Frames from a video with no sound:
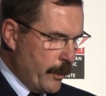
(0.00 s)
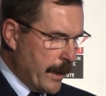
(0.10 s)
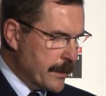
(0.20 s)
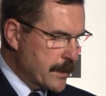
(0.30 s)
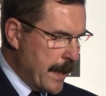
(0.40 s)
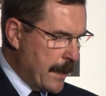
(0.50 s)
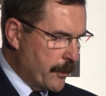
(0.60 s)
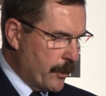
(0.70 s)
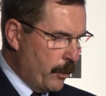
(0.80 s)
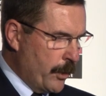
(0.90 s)
We
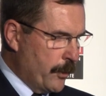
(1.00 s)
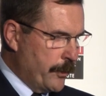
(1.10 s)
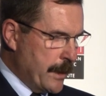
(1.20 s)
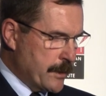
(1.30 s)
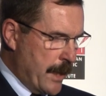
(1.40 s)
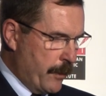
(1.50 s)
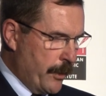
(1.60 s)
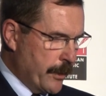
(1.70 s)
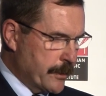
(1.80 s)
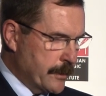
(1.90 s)
understand that the world is
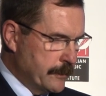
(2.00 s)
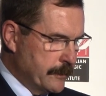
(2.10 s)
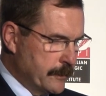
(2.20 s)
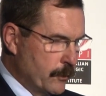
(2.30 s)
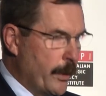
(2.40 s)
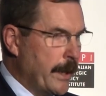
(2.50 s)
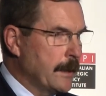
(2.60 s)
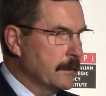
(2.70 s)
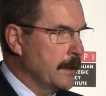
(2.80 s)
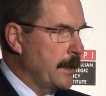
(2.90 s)
networked.
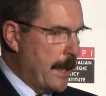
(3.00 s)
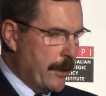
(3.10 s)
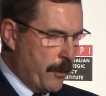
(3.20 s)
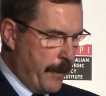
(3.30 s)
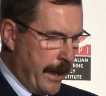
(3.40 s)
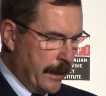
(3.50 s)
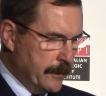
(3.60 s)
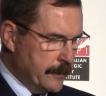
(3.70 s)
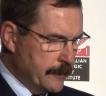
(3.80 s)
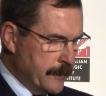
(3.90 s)
We, in the air
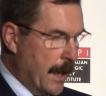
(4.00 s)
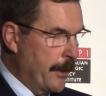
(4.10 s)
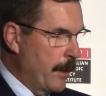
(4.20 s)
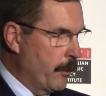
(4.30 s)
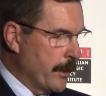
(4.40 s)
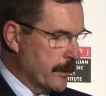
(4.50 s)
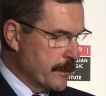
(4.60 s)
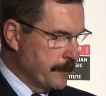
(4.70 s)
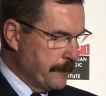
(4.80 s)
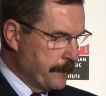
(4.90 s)
domain, are
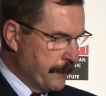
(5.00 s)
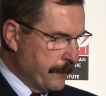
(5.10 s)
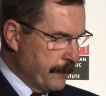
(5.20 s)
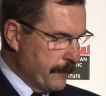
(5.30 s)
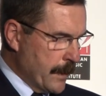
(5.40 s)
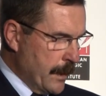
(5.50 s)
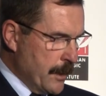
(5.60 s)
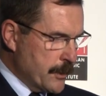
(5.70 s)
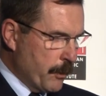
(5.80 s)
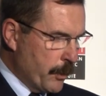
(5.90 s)
networked.
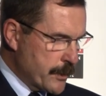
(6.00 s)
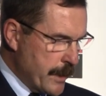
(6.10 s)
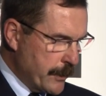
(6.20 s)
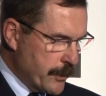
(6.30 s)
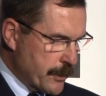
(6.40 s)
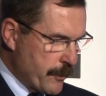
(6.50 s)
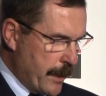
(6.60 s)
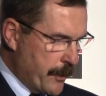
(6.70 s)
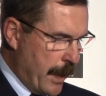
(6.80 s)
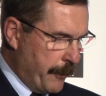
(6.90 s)
So we will seek to
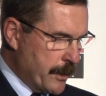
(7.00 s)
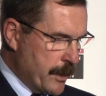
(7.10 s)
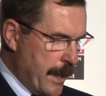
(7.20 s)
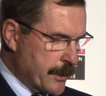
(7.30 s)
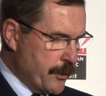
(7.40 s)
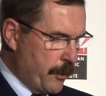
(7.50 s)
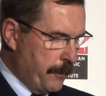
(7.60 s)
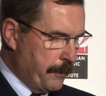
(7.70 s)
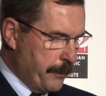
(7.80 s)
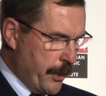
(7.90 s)
strengthen our
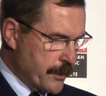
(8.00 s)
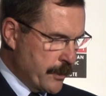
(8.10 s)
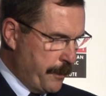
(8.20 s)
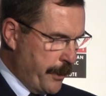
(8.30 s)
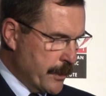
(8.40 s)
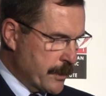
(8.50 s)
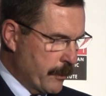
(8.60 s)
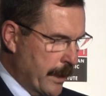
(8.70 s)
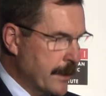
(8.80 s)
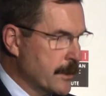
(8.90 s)
international
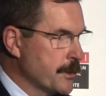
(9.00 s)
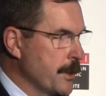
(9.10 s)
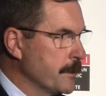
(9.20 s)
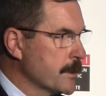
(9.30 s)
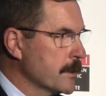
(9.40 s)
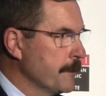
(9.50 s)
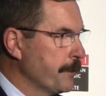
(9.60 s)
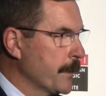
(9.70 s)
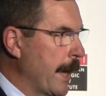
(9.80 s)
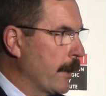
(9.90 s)
person-to-person relationships
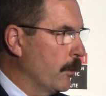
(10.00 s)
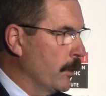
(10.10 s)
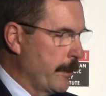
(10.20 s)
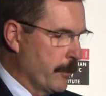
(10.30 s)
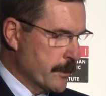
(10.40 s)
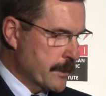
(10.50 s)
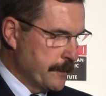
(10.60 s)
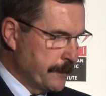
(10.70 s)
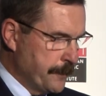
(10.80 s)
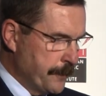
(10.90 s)
at all levels.